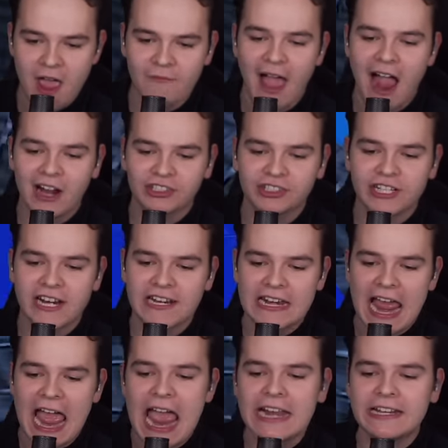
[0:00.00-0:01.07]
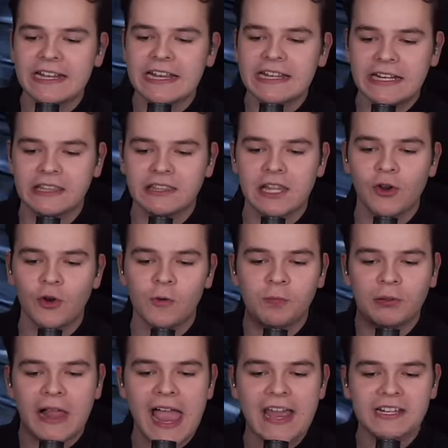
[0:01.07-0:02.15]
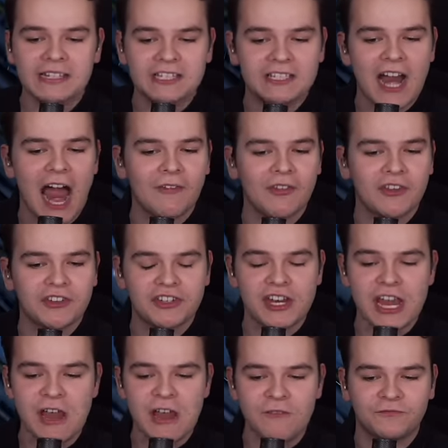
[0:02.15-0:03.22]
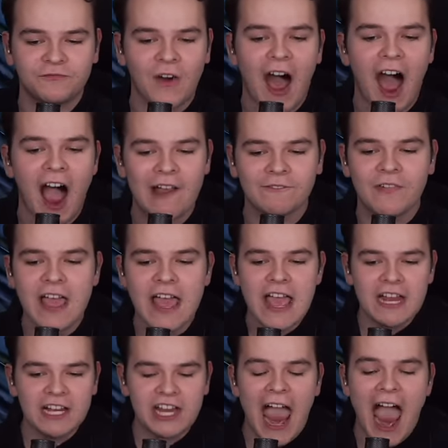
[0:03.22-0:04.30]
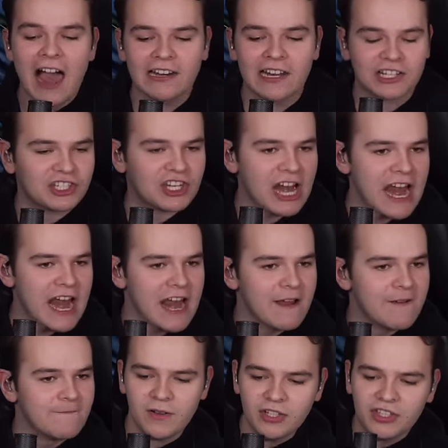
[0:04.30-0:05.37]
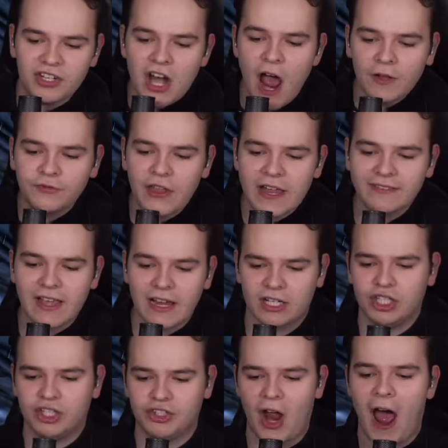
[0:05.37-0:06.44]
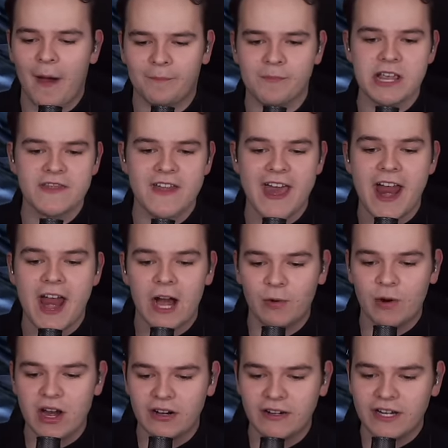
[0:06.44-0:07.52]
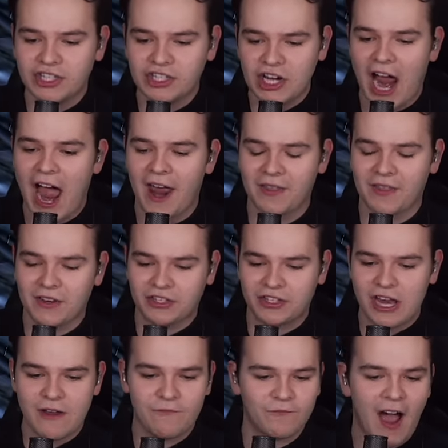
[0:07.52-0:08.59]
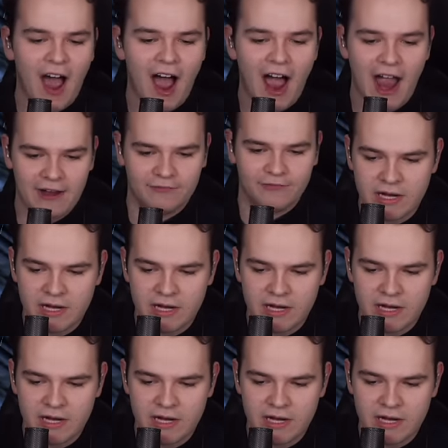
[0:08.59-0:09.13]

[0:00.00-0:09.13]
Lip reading: We have actually landed a little plane inside the C5 Galaxy. And there's nothing that could stop me there. We are inside of the C5.